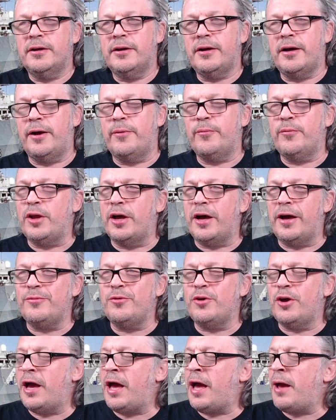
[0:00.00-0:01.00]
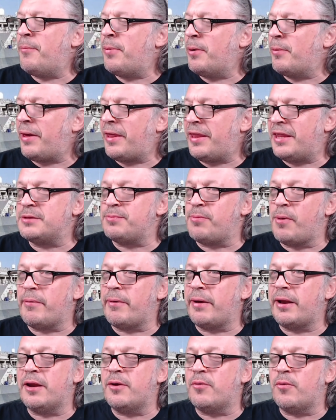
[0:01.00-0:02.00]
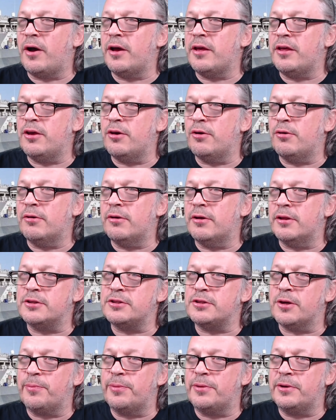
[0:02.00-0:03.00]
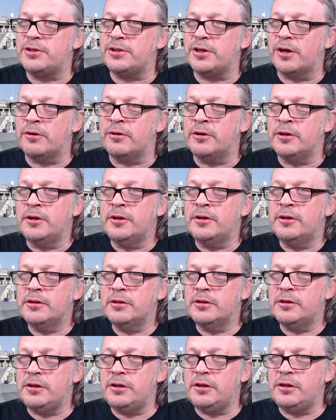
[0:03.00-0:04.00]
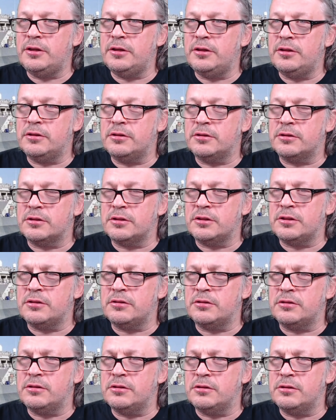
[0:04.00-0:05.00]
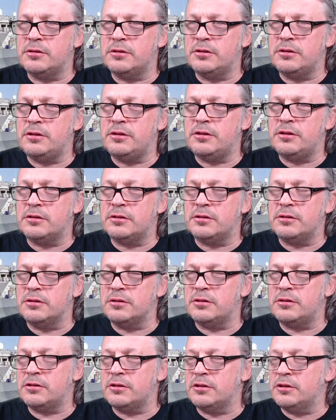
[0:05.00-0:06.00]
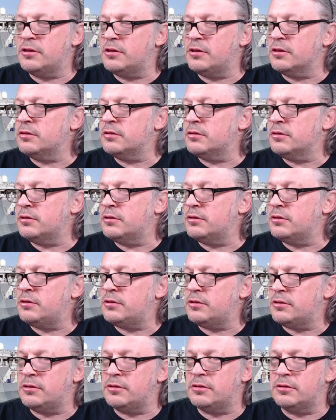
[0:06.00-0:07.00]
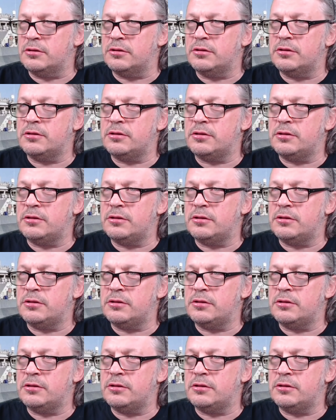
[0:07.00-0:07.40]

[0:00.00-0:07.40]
Look, I'm not happy about this, Marmite Lid. Why are you at the top of the show? The towers that there's been a shake-up at the channel.